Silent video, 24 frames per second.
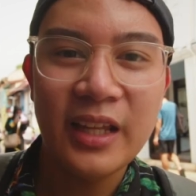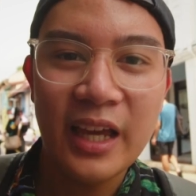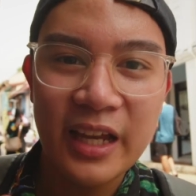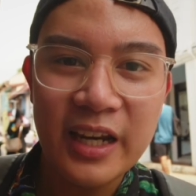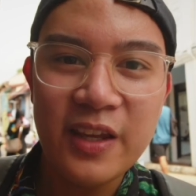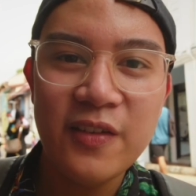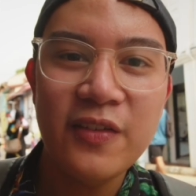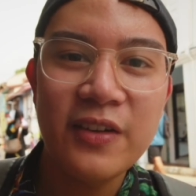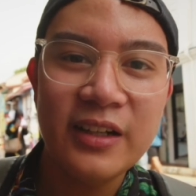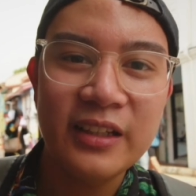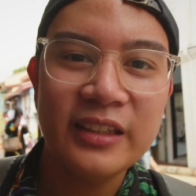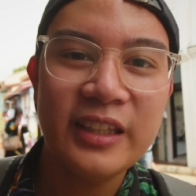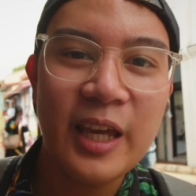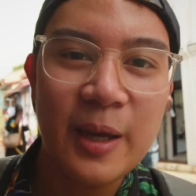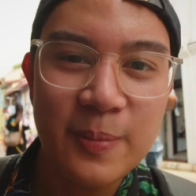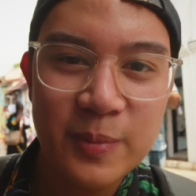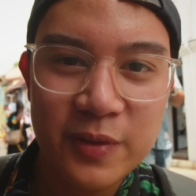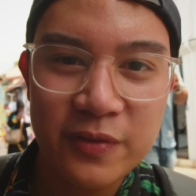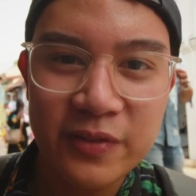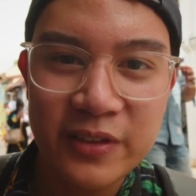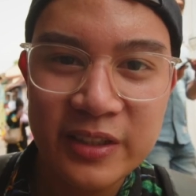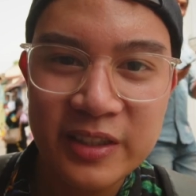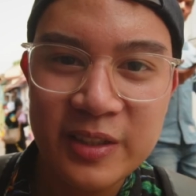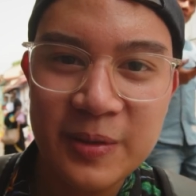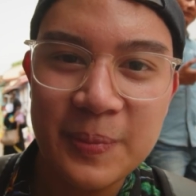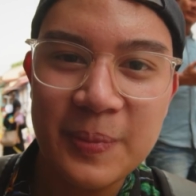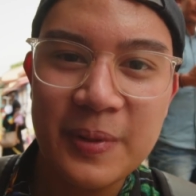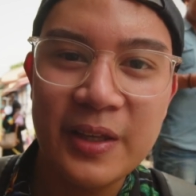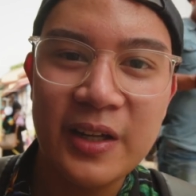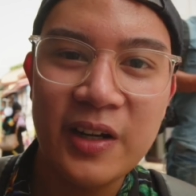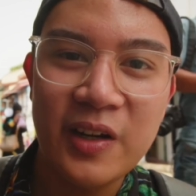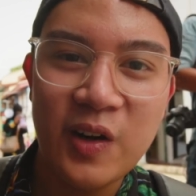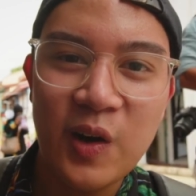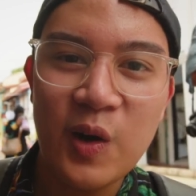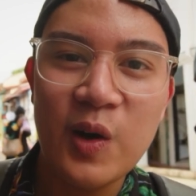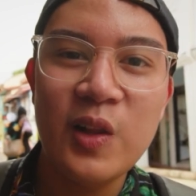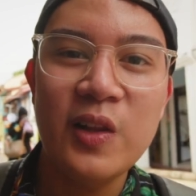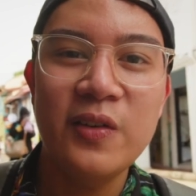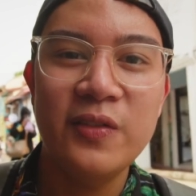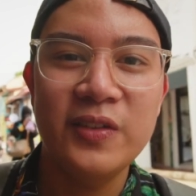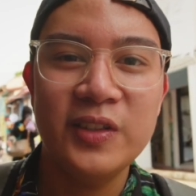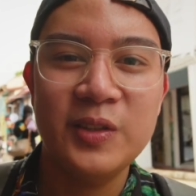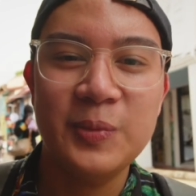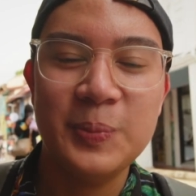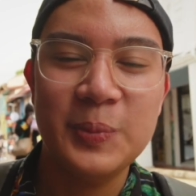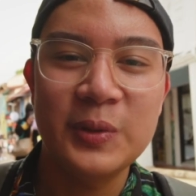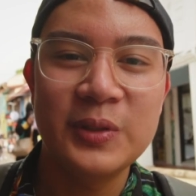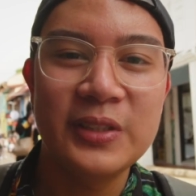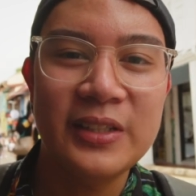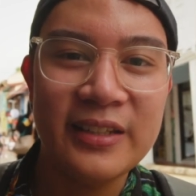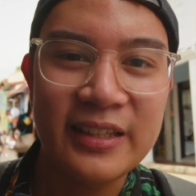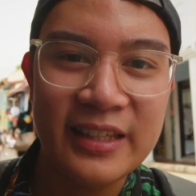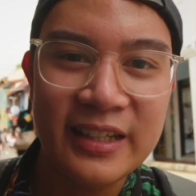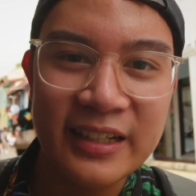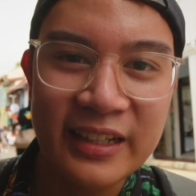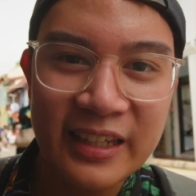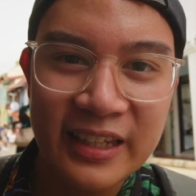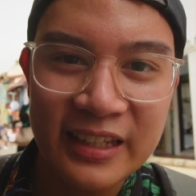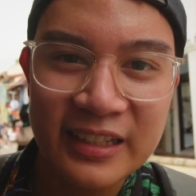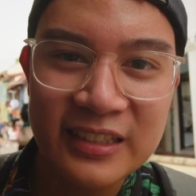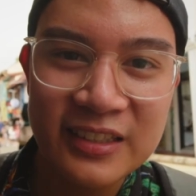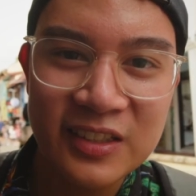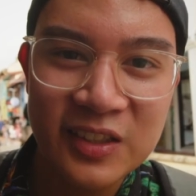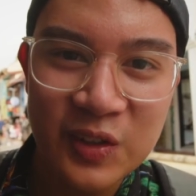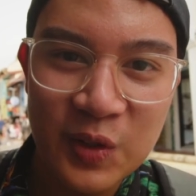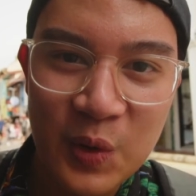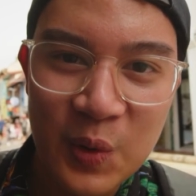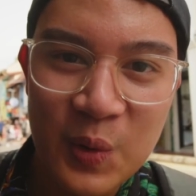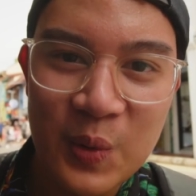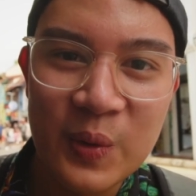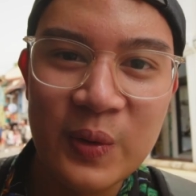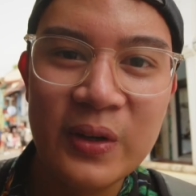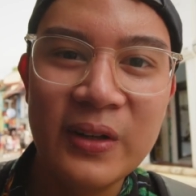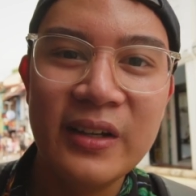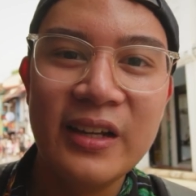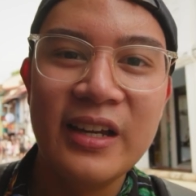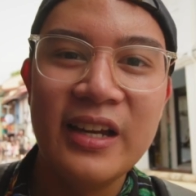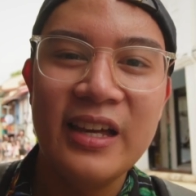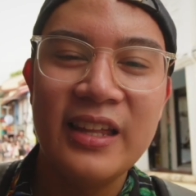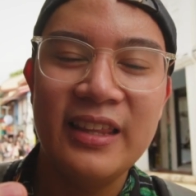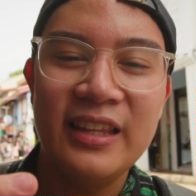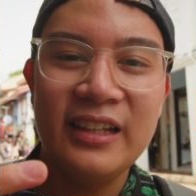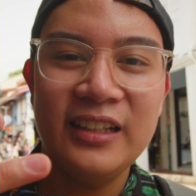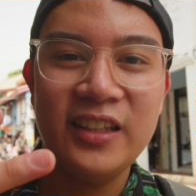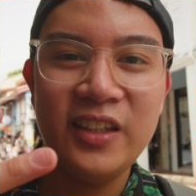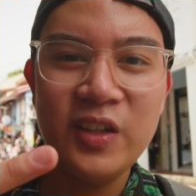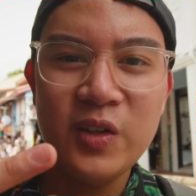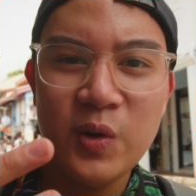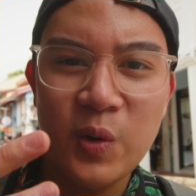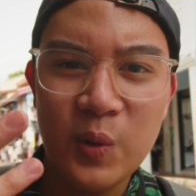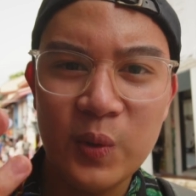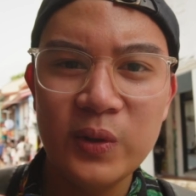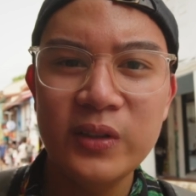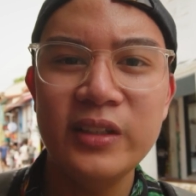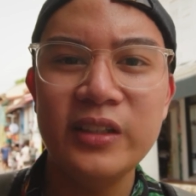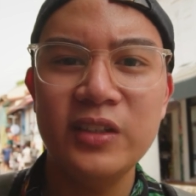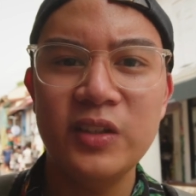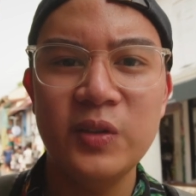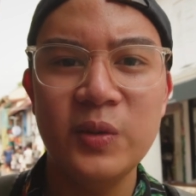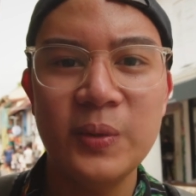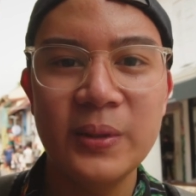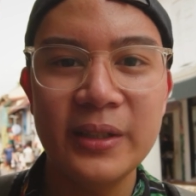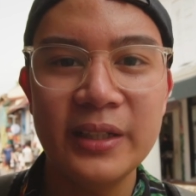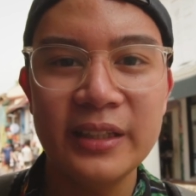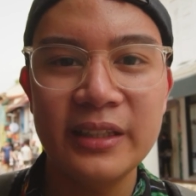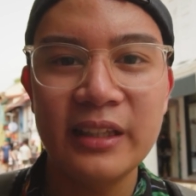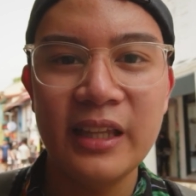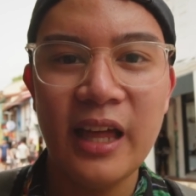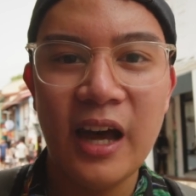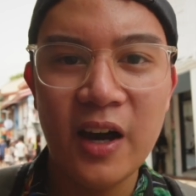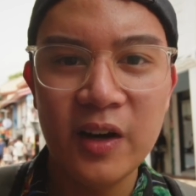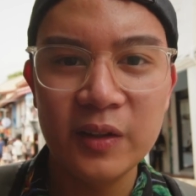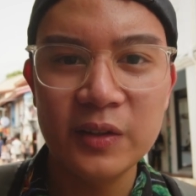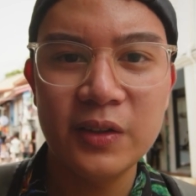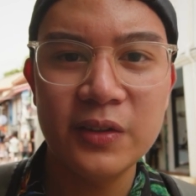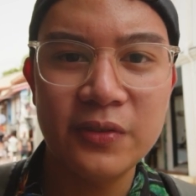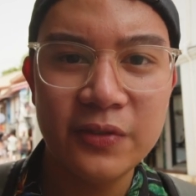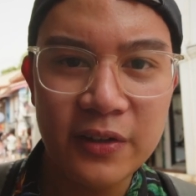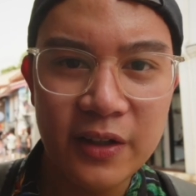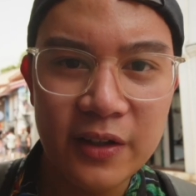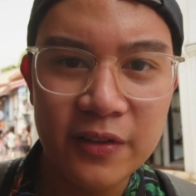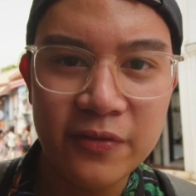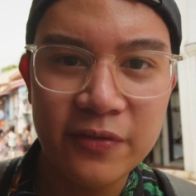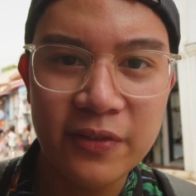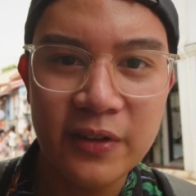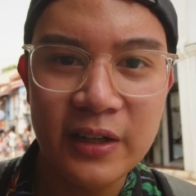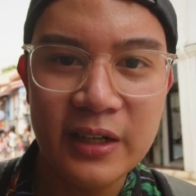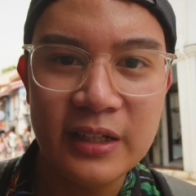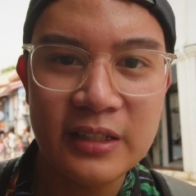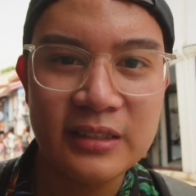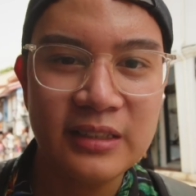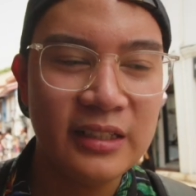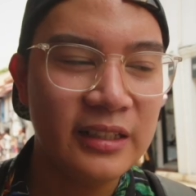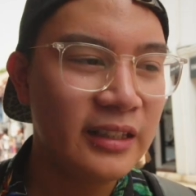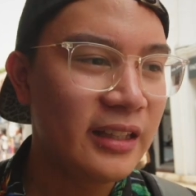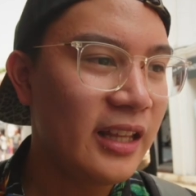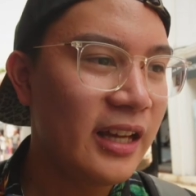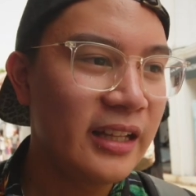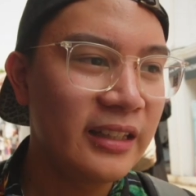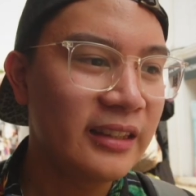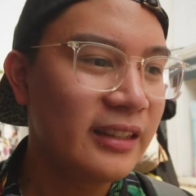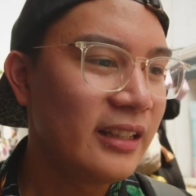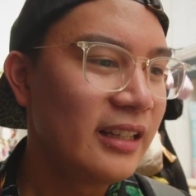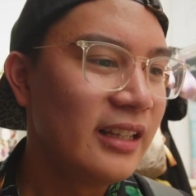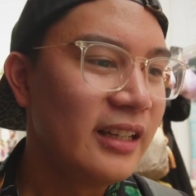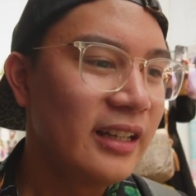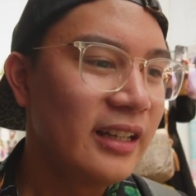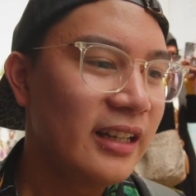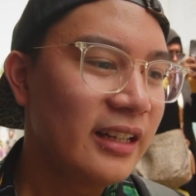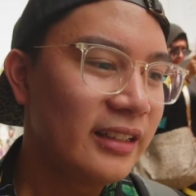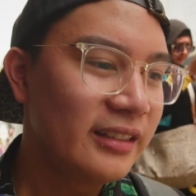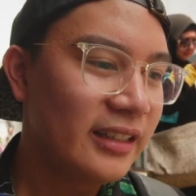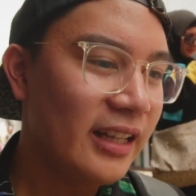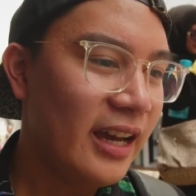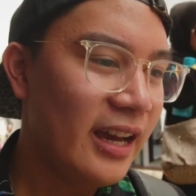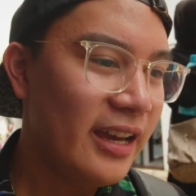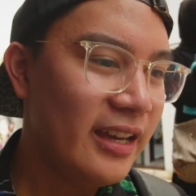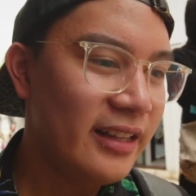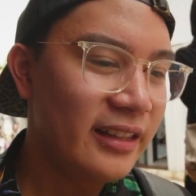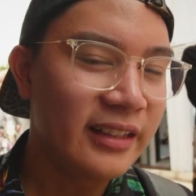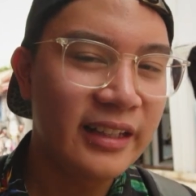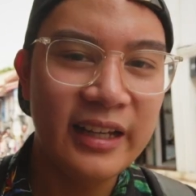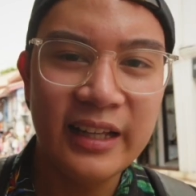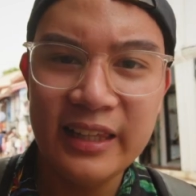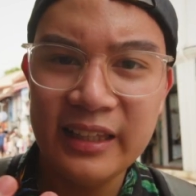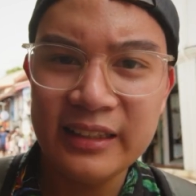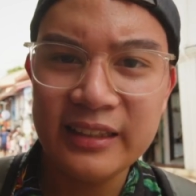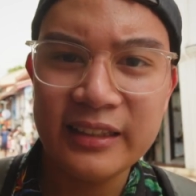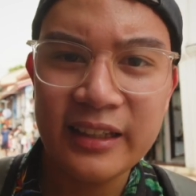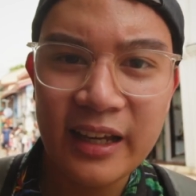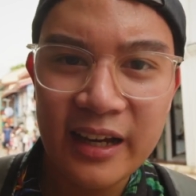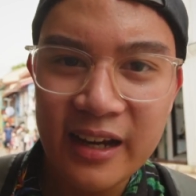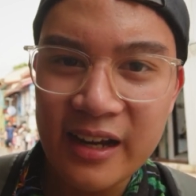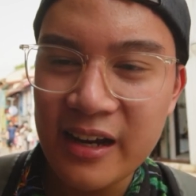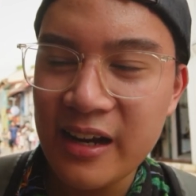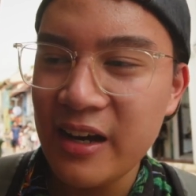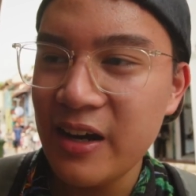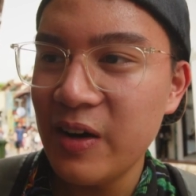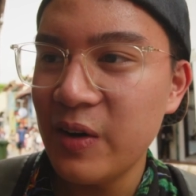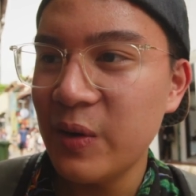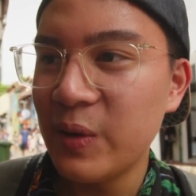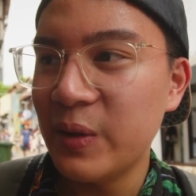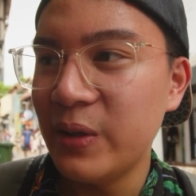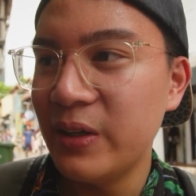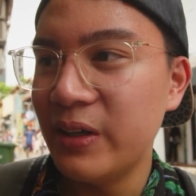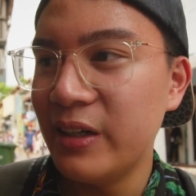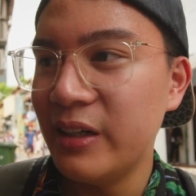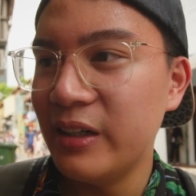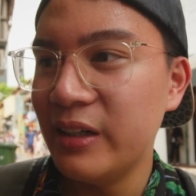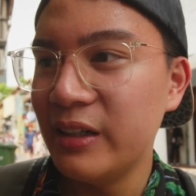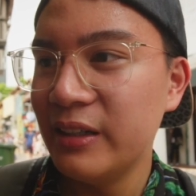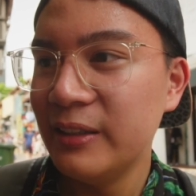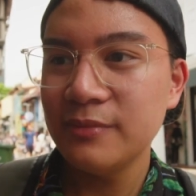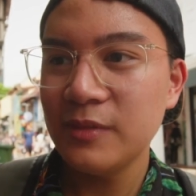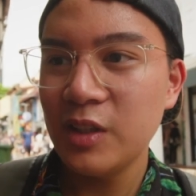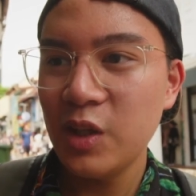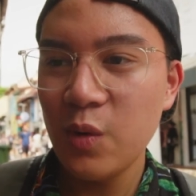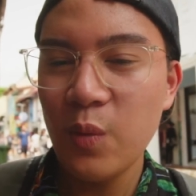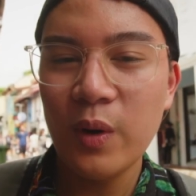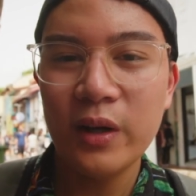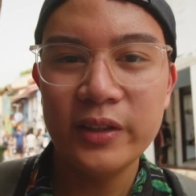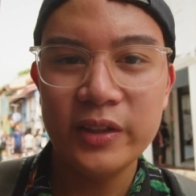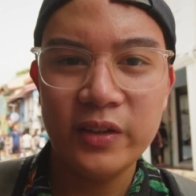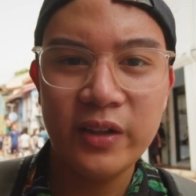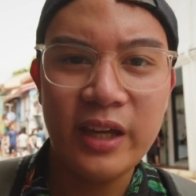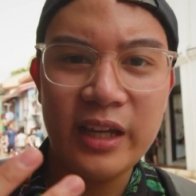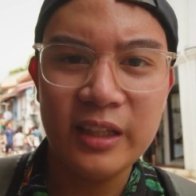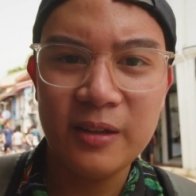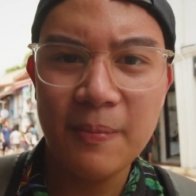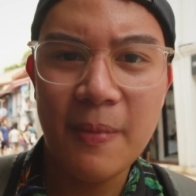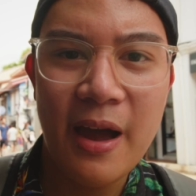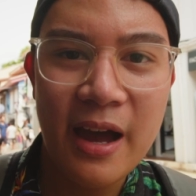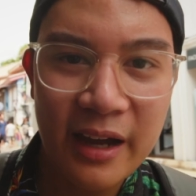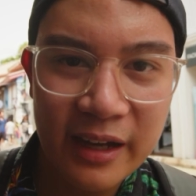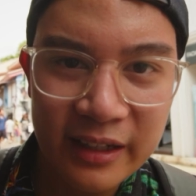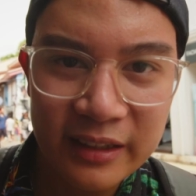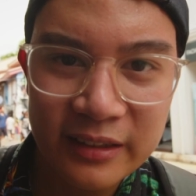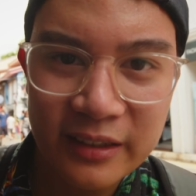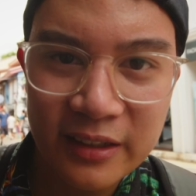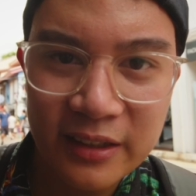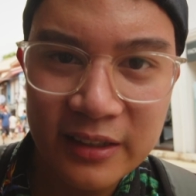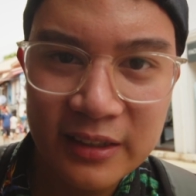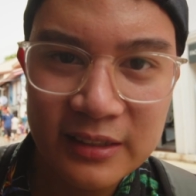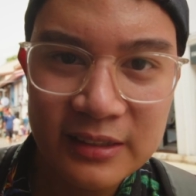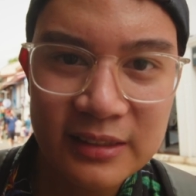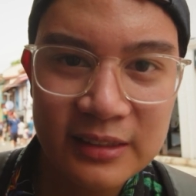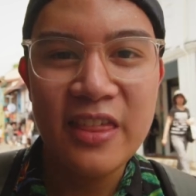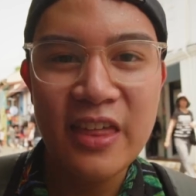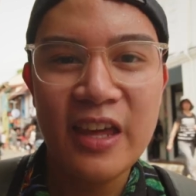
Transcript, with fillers: And even in times of discipline, all of us Punzalan kids know that you only do it out of love for us and not dahil galit ka or you want to get back at us.